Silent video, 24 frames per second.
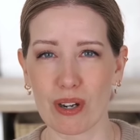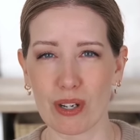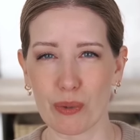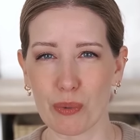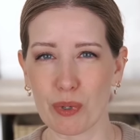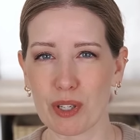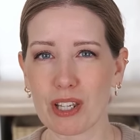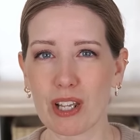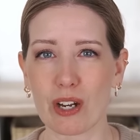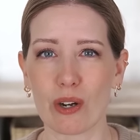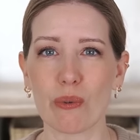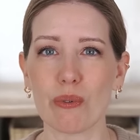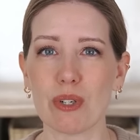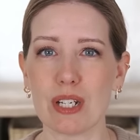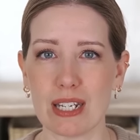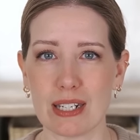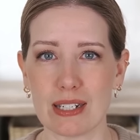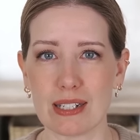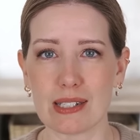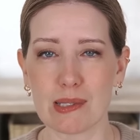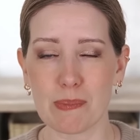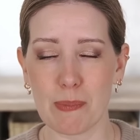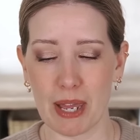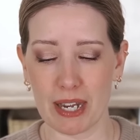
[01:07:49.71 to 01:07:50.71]
You really don't
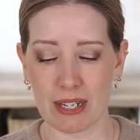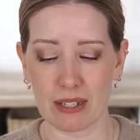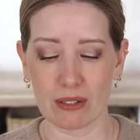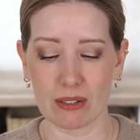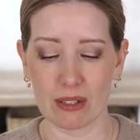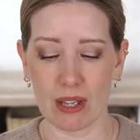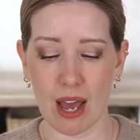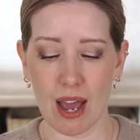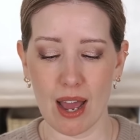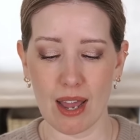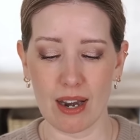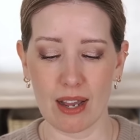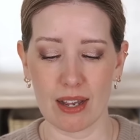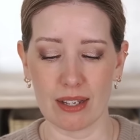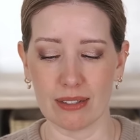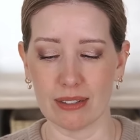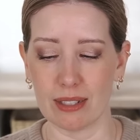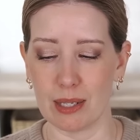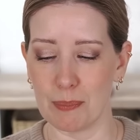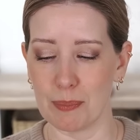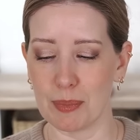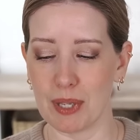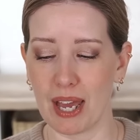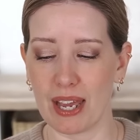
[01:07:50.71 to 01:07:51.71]
need to spend a lot on
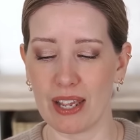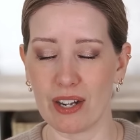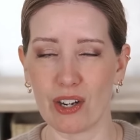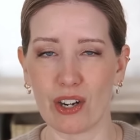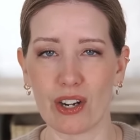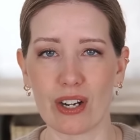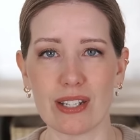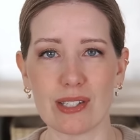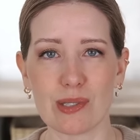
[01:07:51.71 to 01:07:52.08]
lip liner.